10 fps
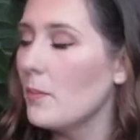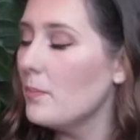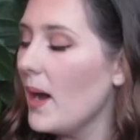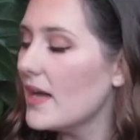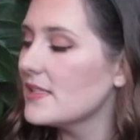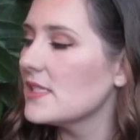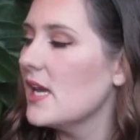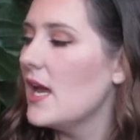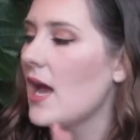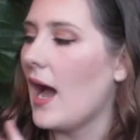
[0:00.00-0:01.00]
But
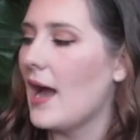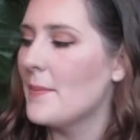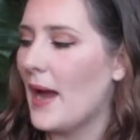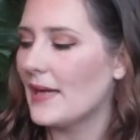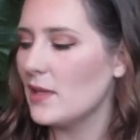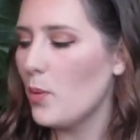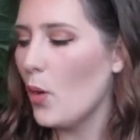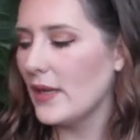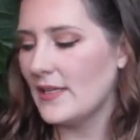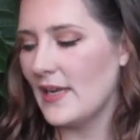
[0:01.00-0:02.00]
I'm at the
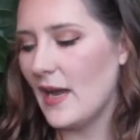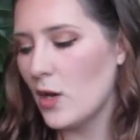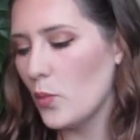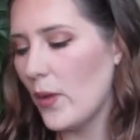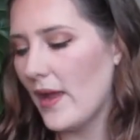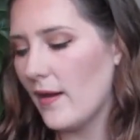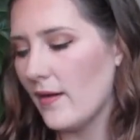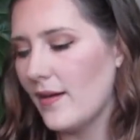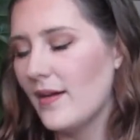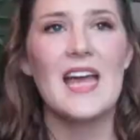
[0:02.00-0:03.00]
point now
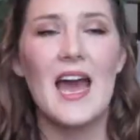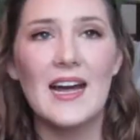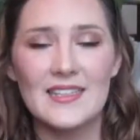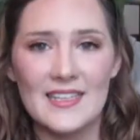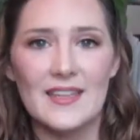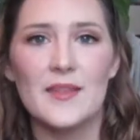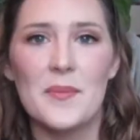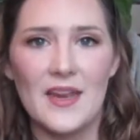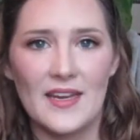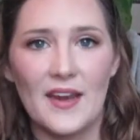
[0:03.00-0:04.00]
where Hallie, the
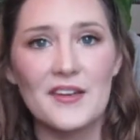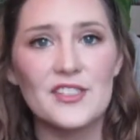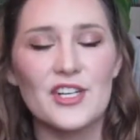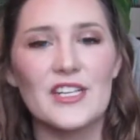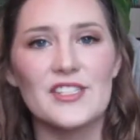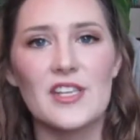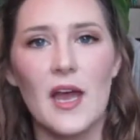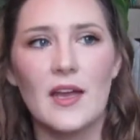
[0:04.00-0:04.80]
main character, is